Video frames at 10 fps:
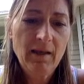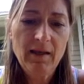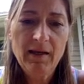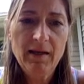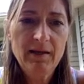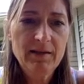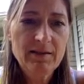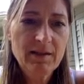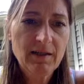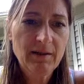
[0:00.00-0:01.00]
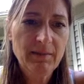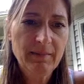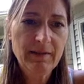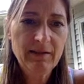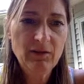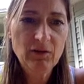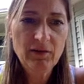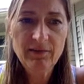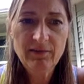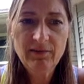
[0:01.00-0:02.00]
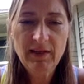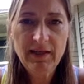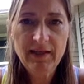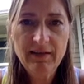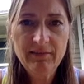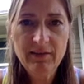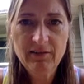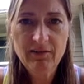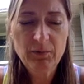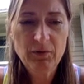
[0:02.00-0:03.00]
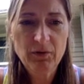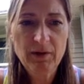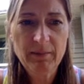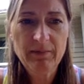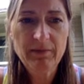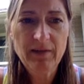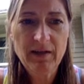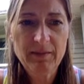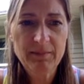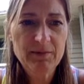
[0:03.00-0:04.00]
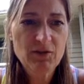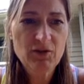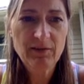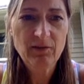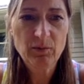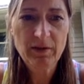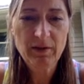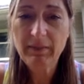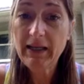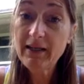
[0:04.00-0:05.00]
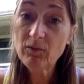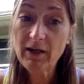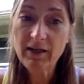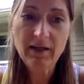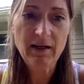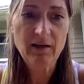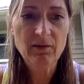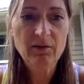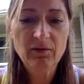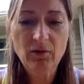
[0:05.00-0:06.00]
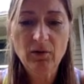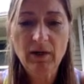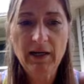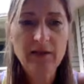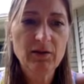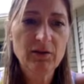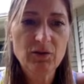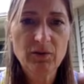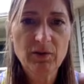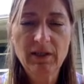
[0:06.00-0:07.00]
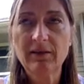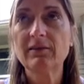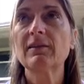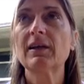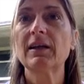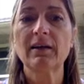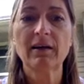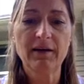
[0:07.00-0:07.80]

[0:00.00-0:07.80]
And you can see I have this program set up just with a main right now. So I could do things like